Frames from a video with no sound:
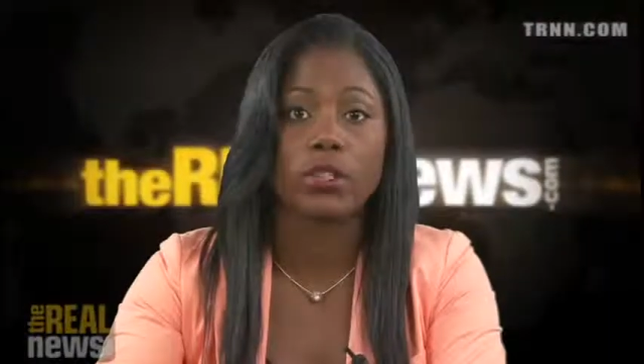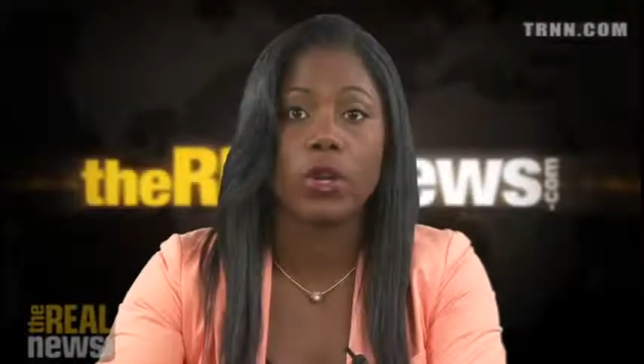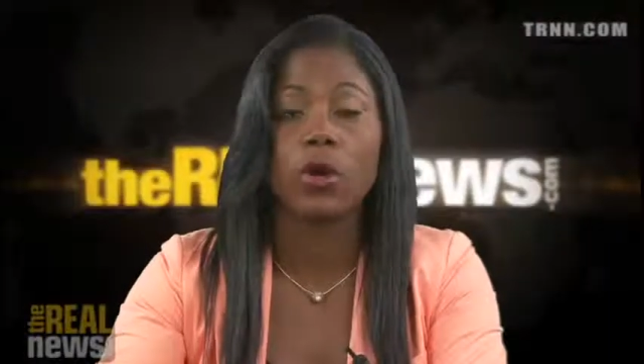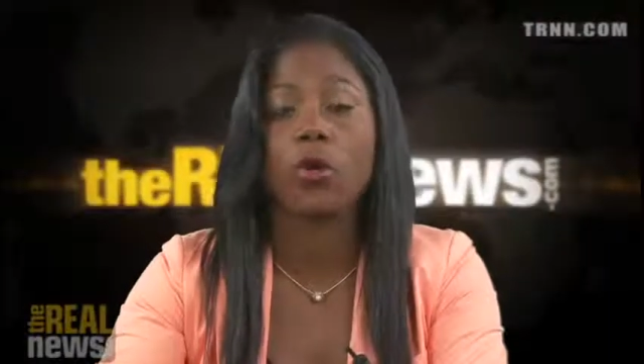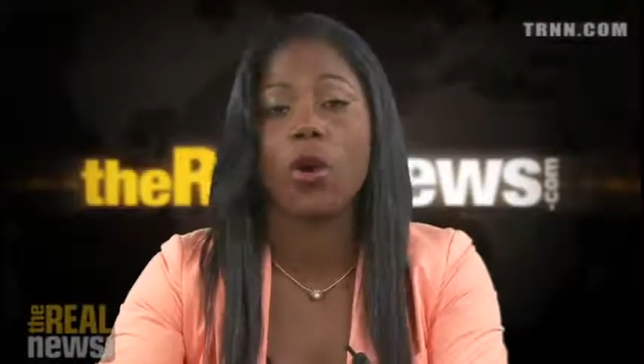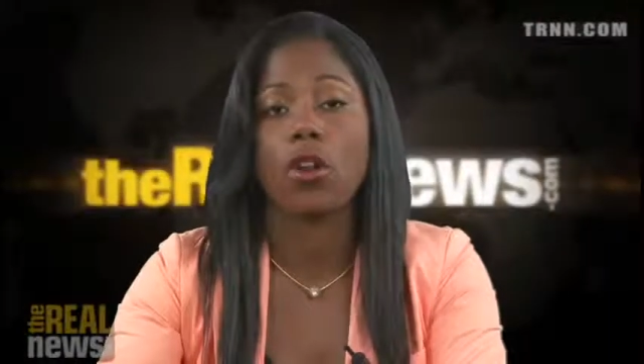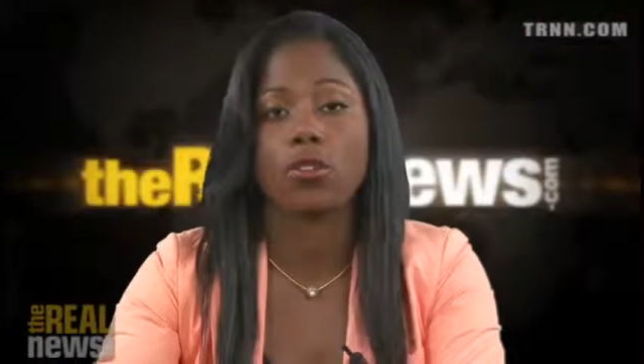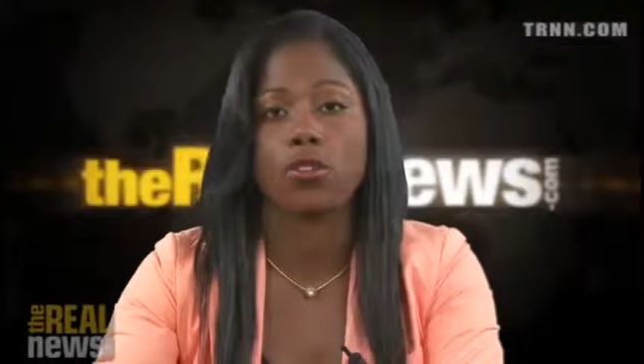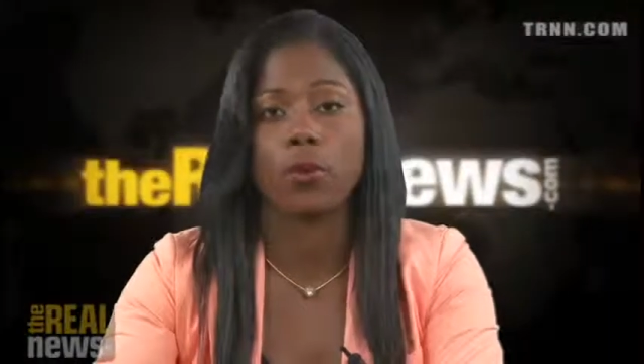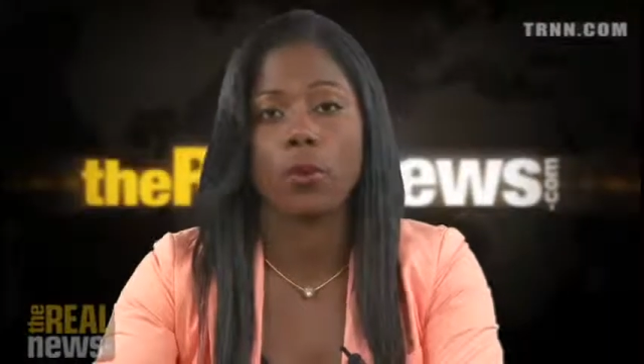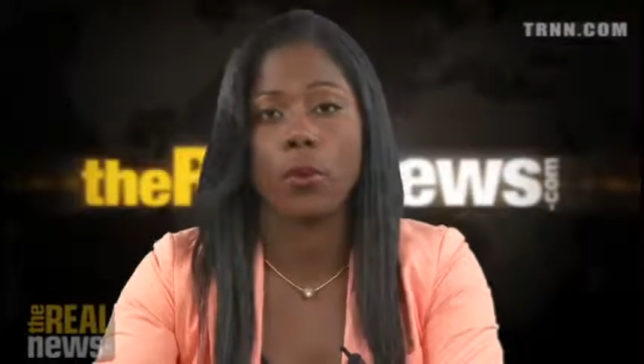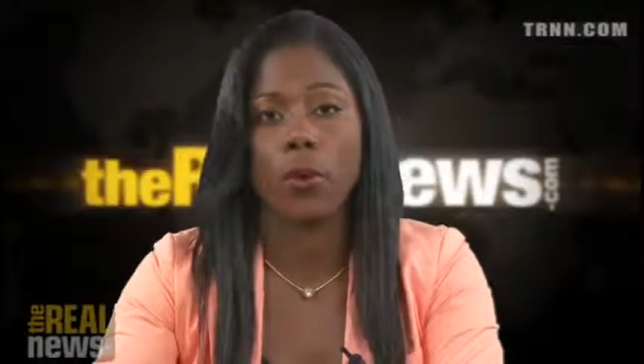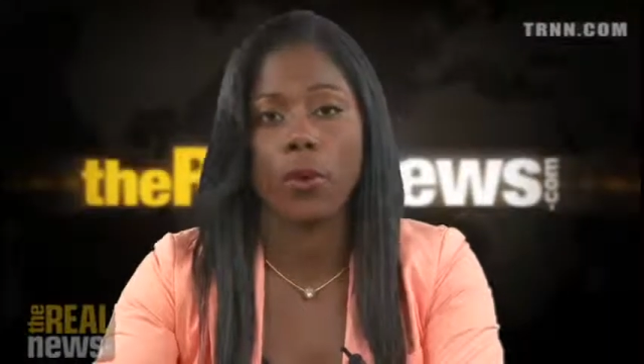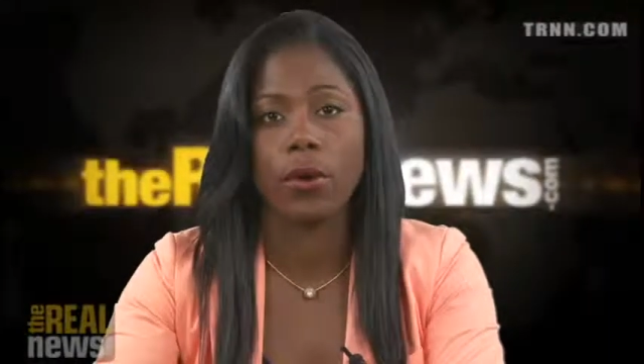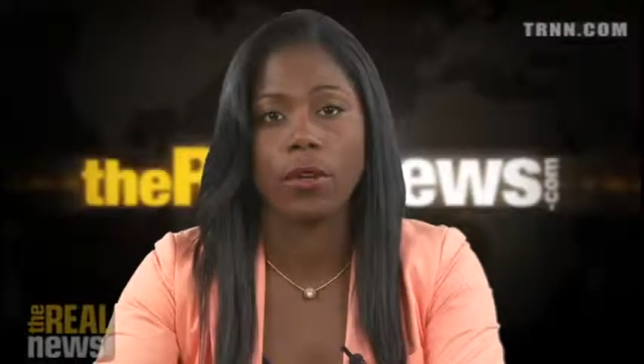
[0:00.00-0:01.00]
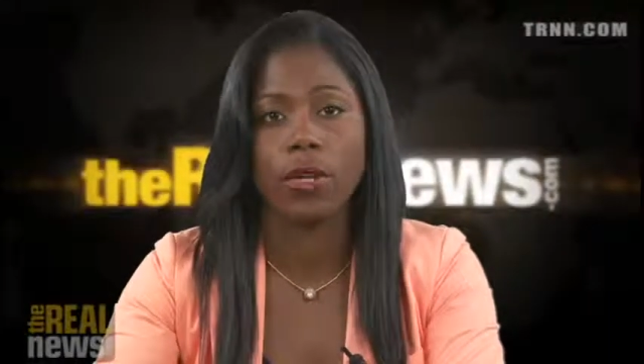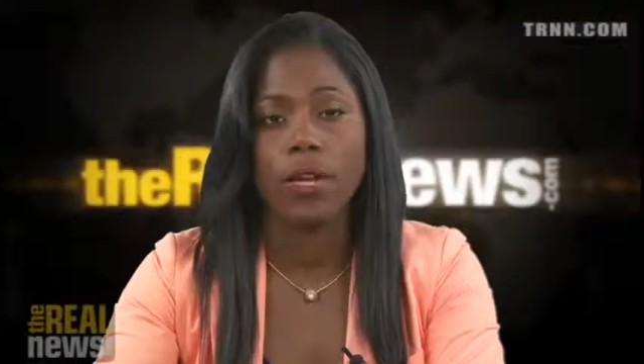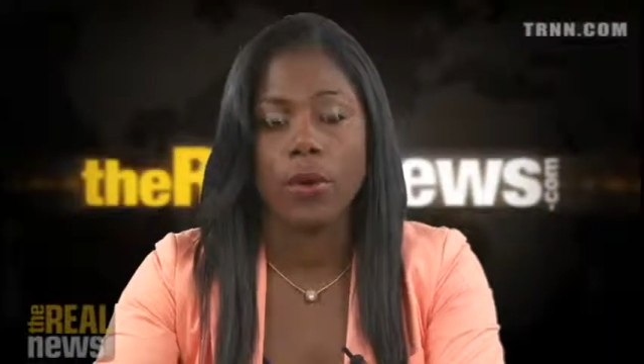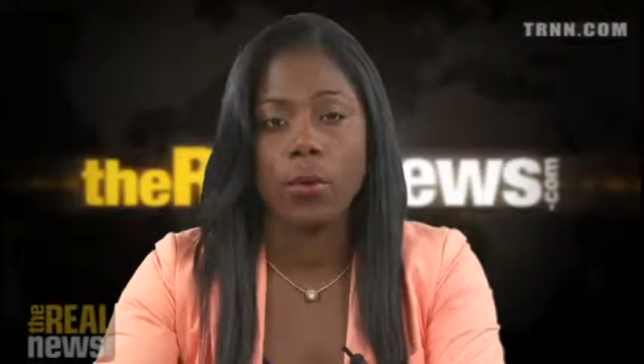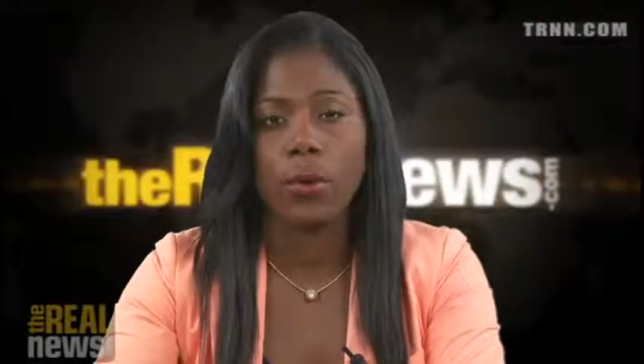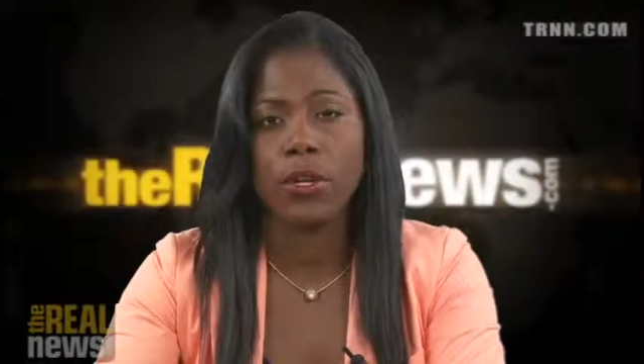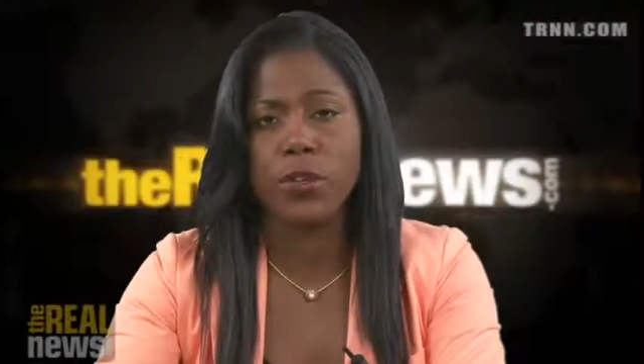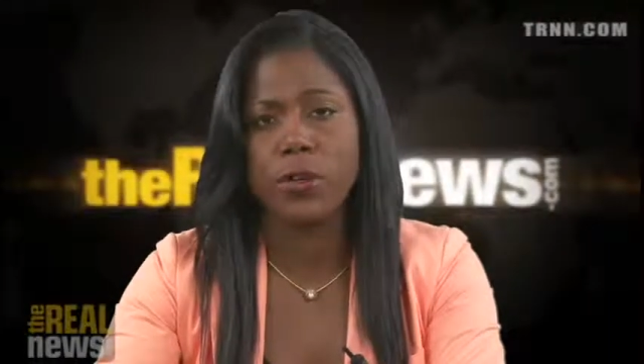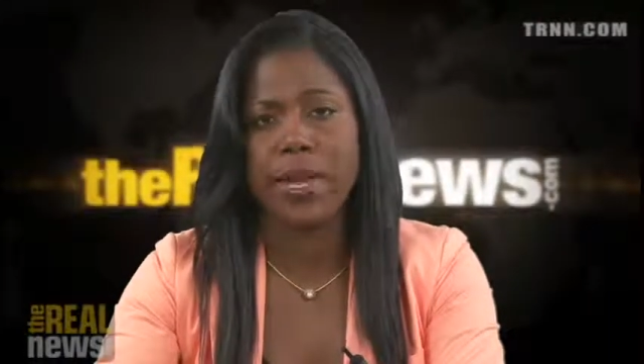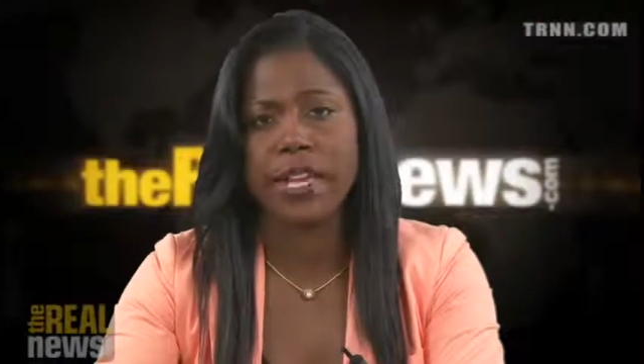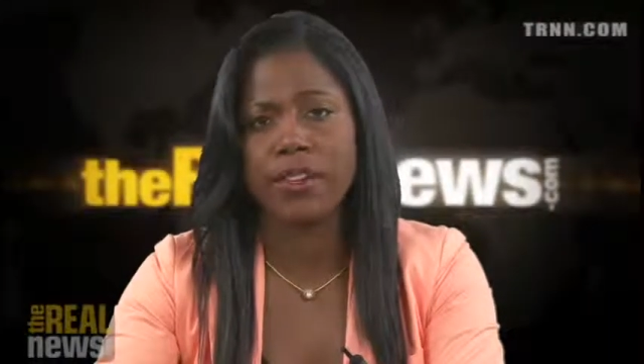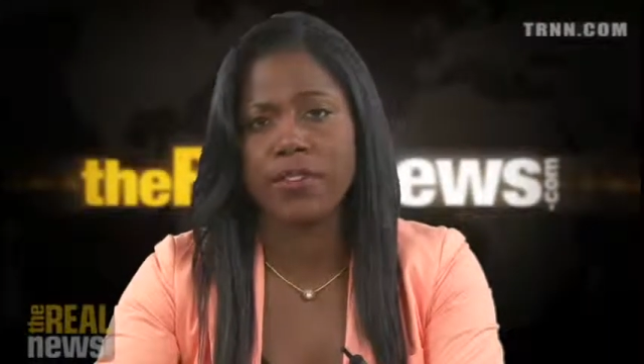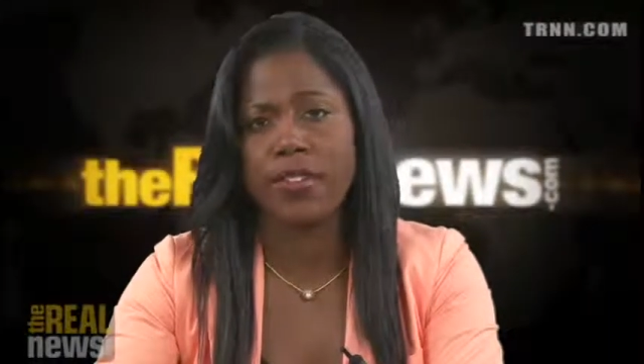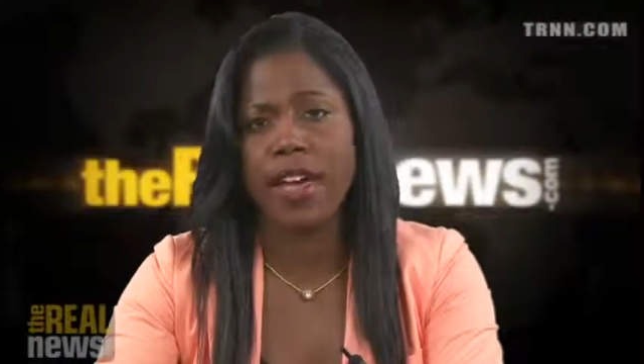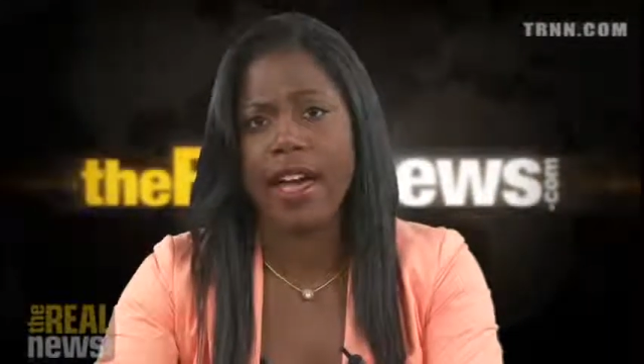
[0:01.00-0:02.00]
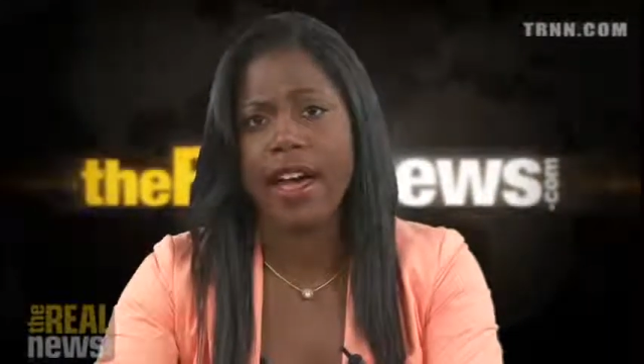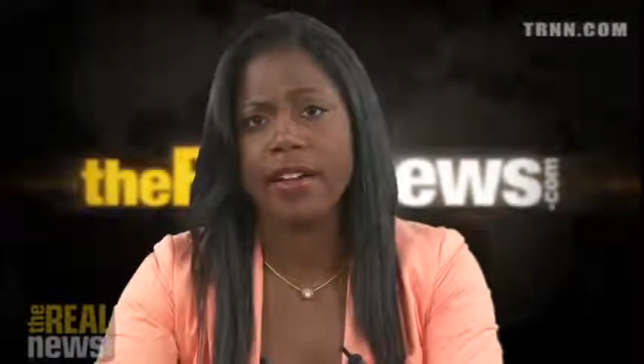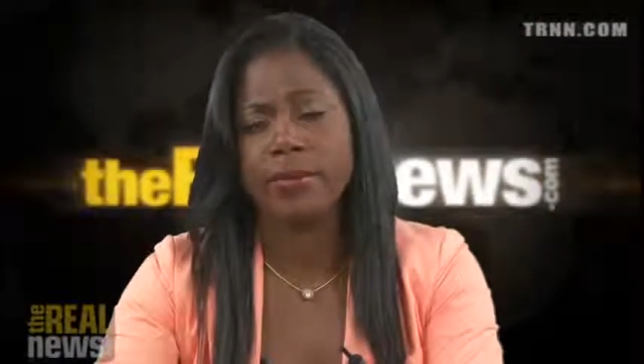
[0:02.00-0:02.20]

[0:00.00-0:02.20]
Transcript: across the board. What do you make of that?